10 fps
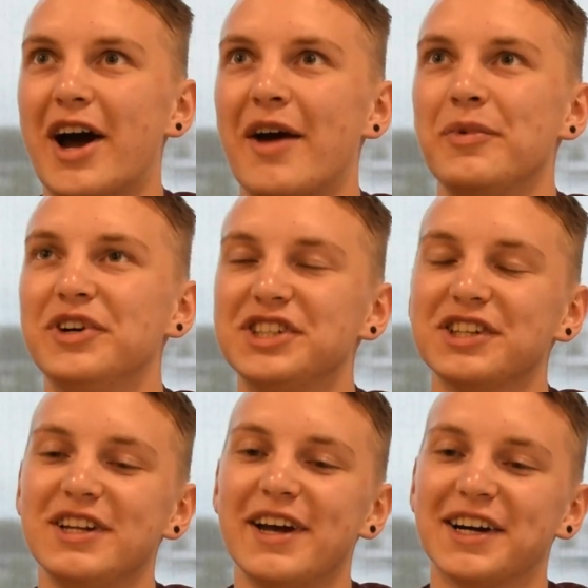I've been
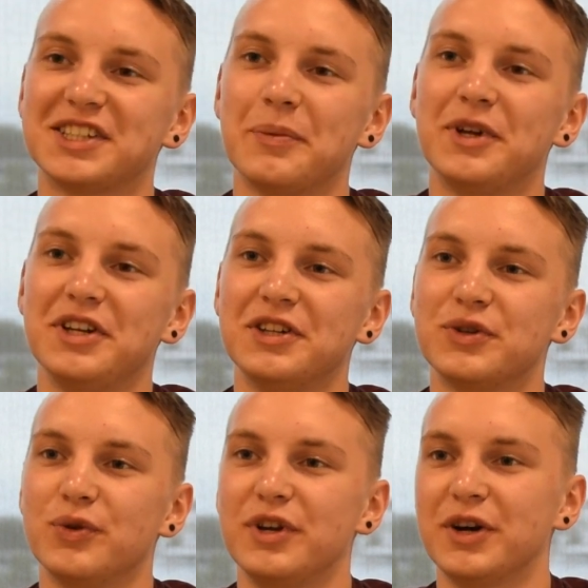recently accepted
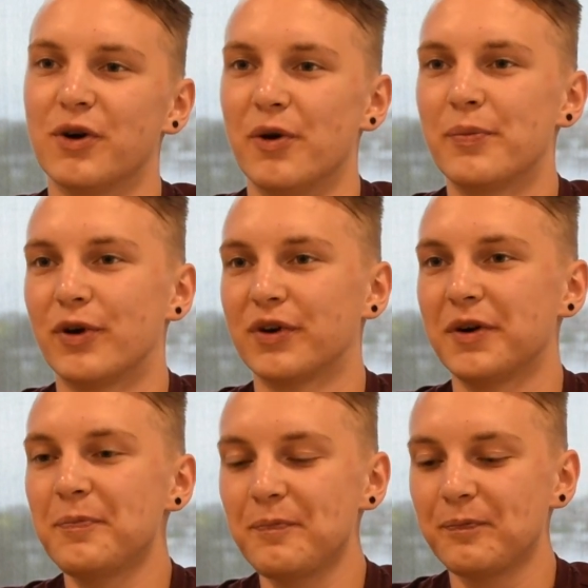into the co
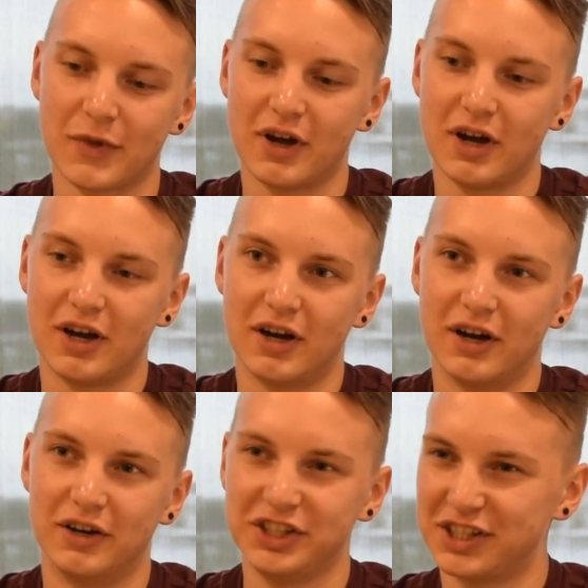program.
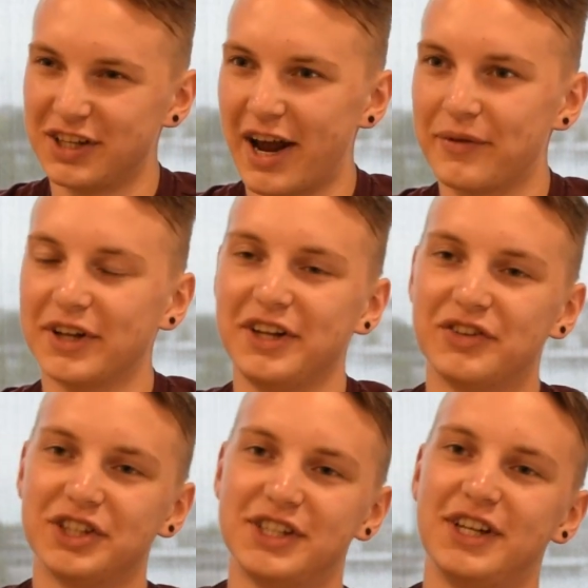recently I've got
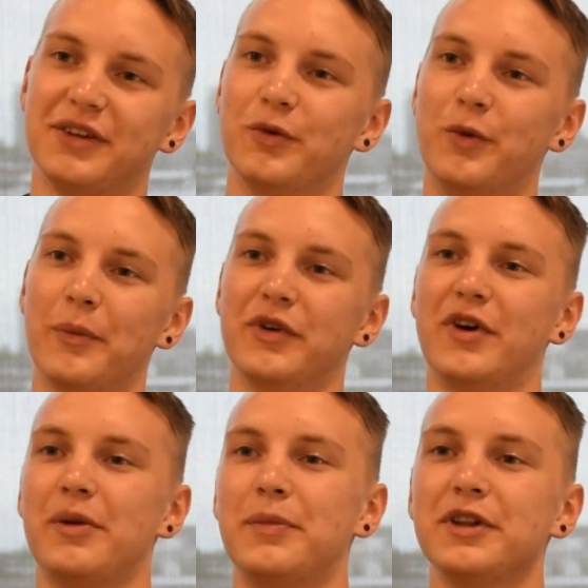interested in web
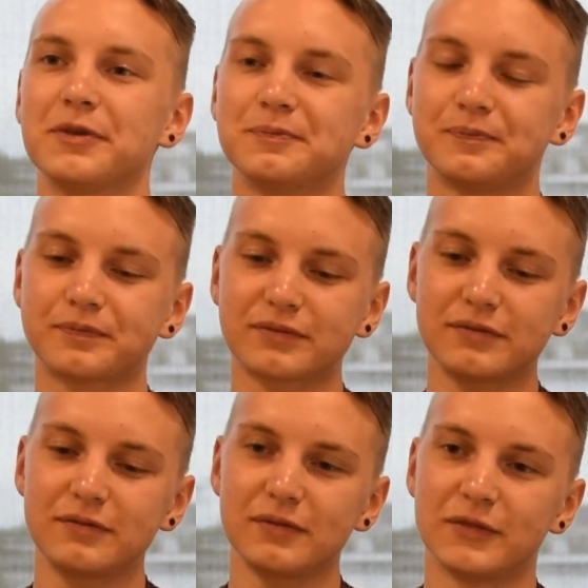development
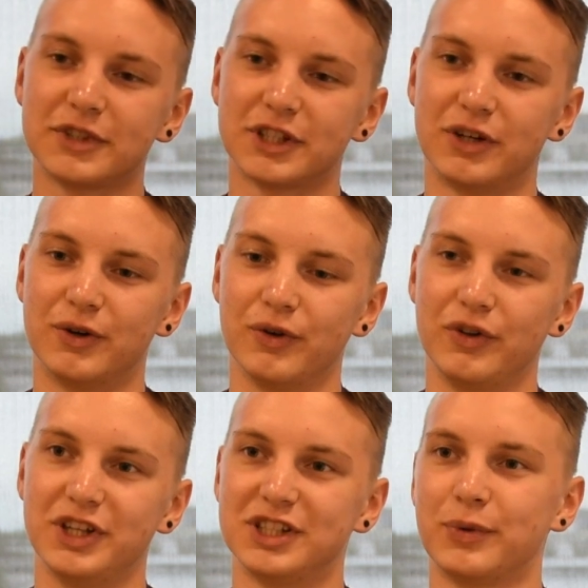so
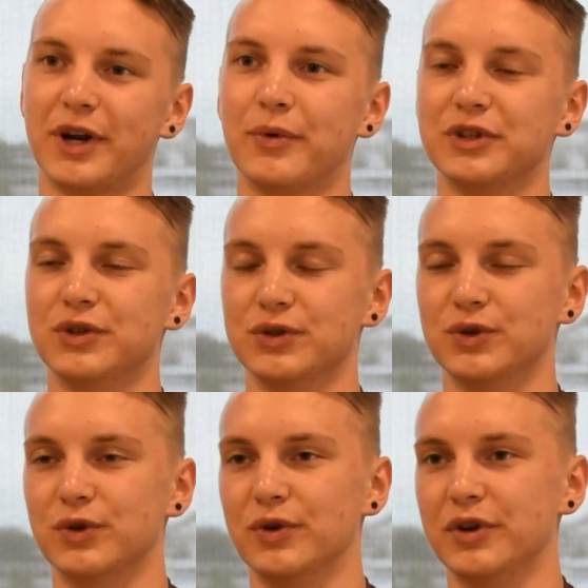this is what I want to
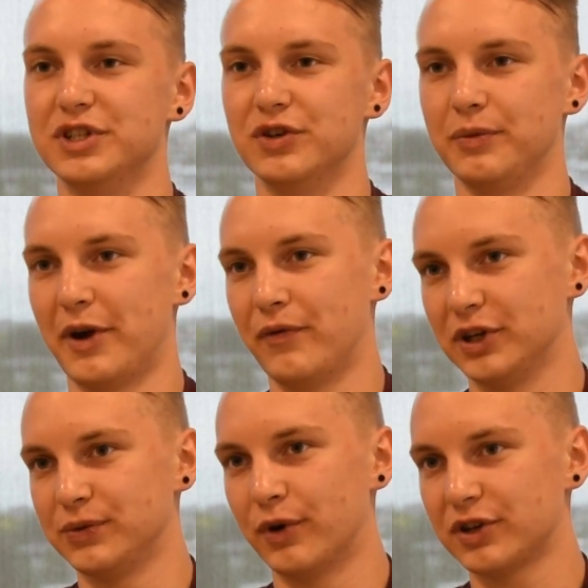do during my
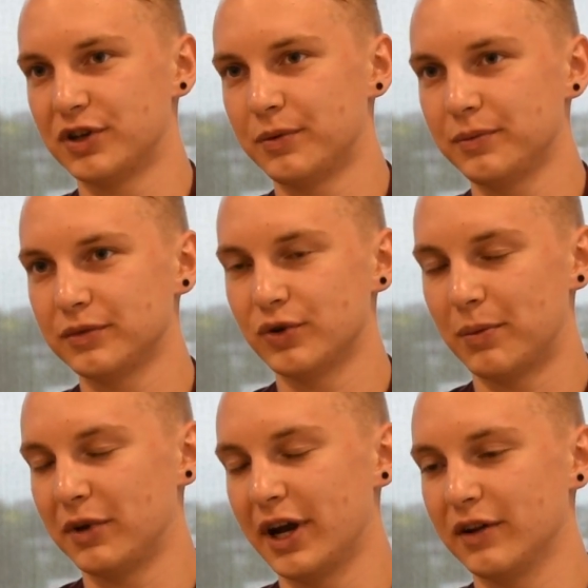first work term, to
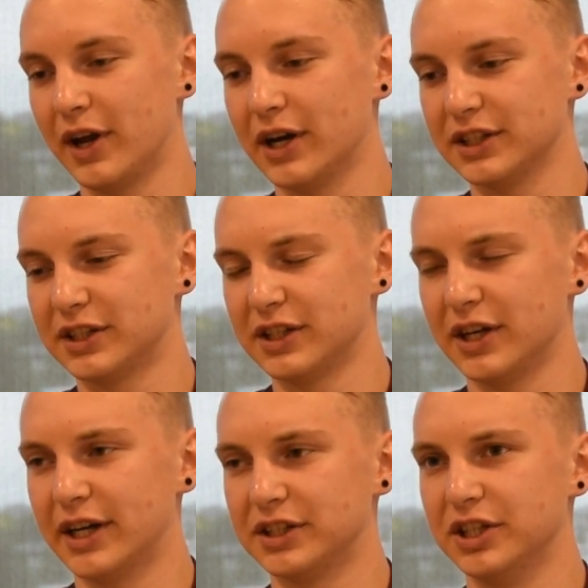apply like as,
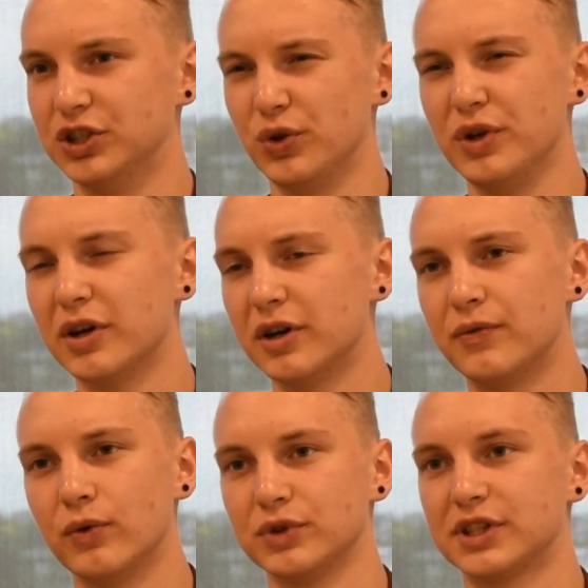as a junior
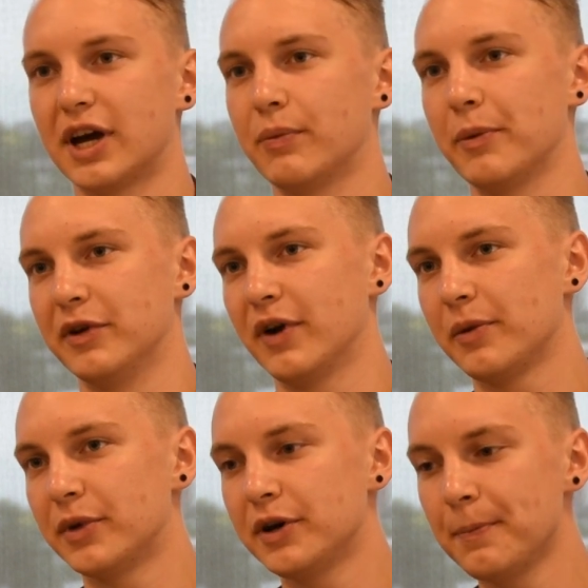full-stack web
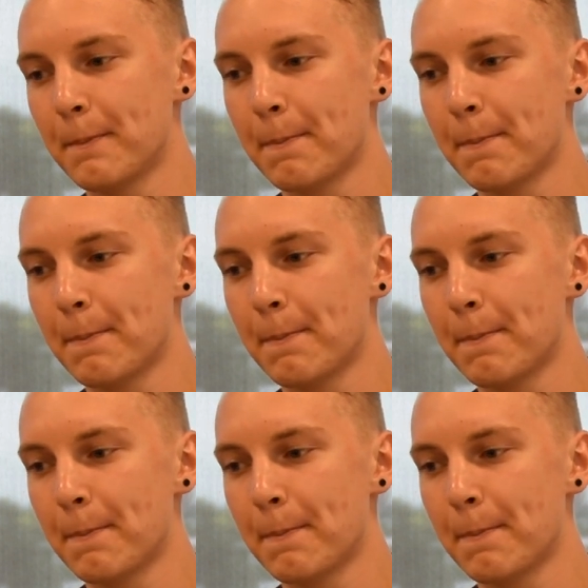developer.